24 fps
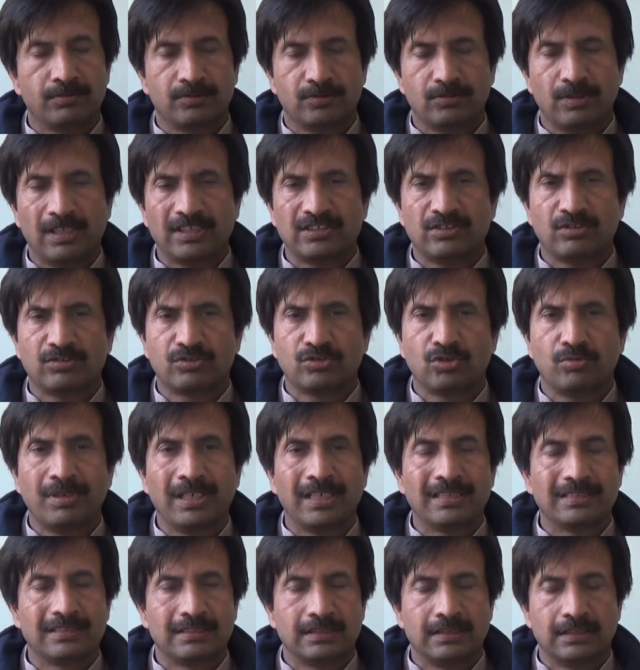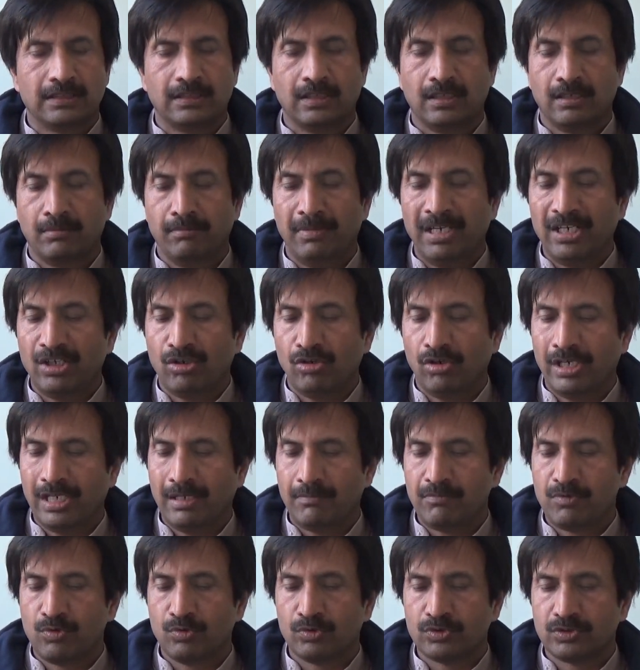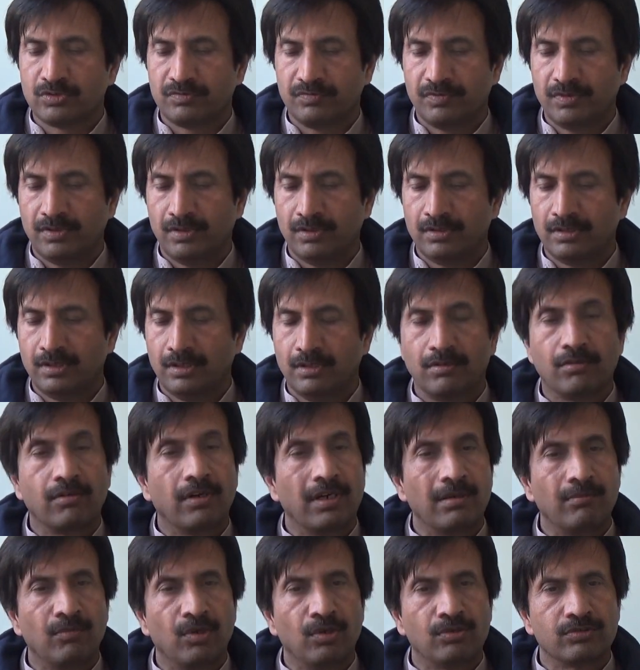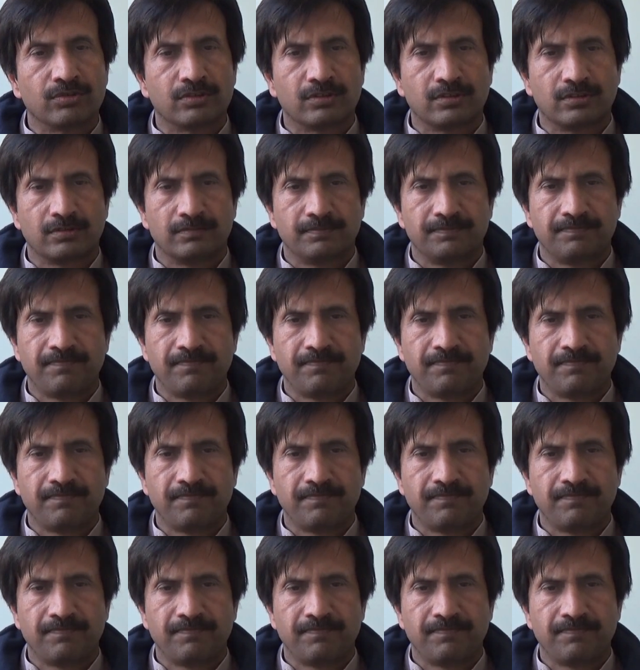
So xerostomia is the medical name used for the dry mouth.